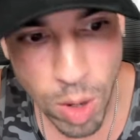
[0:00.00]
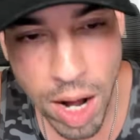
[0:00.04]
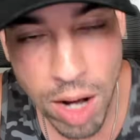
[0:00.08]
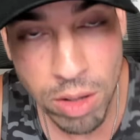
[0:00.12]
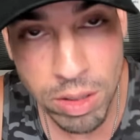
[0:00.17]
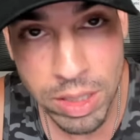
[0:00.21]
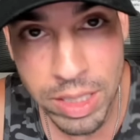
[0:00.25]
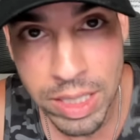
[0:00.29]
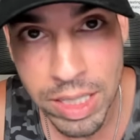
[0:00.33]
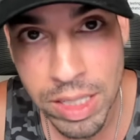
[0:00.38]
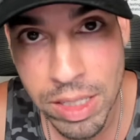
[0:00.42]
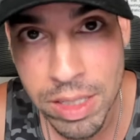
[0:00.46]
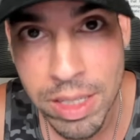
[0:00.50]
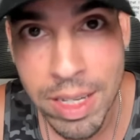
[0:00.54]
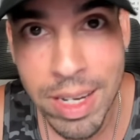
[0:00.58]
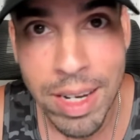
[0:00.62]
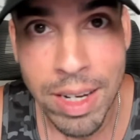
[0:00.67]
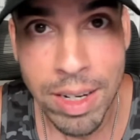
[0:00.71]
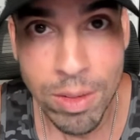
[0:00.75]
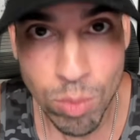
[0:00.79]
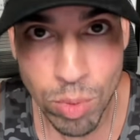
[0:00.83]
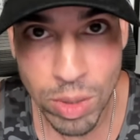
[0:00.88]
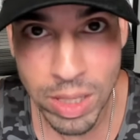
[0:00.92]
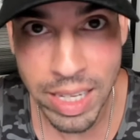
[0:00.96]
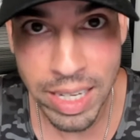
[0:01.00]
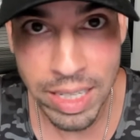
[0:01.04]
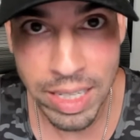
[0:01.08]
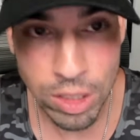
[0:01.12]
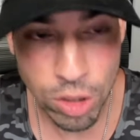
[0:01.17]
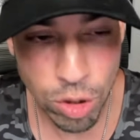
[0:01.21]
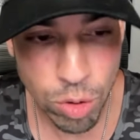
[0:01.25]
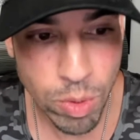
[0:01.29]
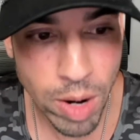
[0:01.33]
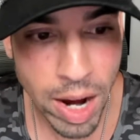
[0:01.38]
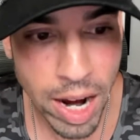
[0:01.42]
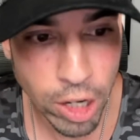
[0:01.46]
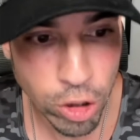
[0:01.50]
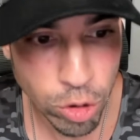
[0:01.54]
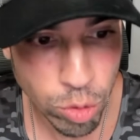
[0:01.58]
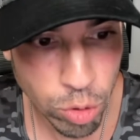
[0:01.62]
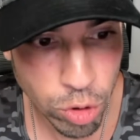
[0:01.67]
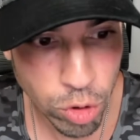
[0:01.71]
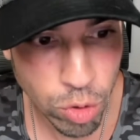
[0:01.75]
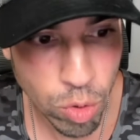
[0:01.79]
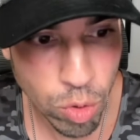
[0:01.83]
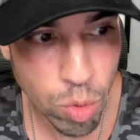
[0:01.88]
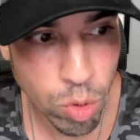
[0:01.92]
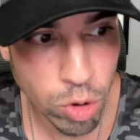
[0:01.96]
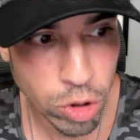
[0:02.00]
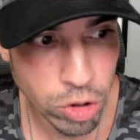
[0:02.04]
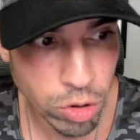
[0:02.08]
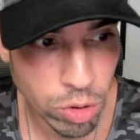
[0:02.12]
how these relate to actual scores.